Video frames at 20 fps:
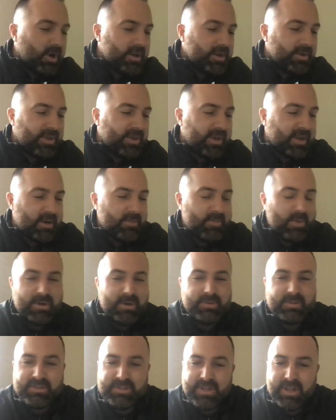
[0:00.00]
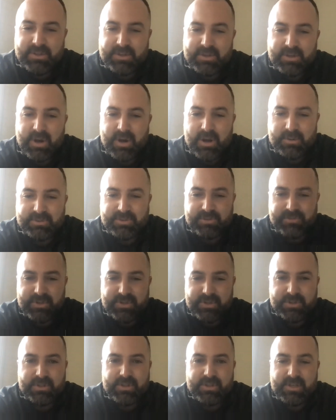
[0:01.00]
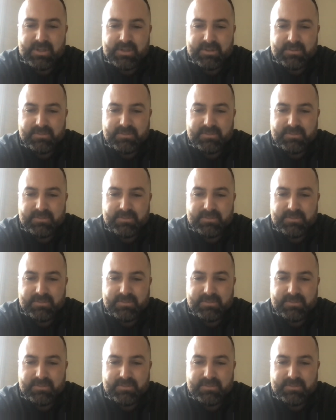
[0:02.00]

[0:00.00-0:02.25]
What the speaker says: you thinking about selling your house originally?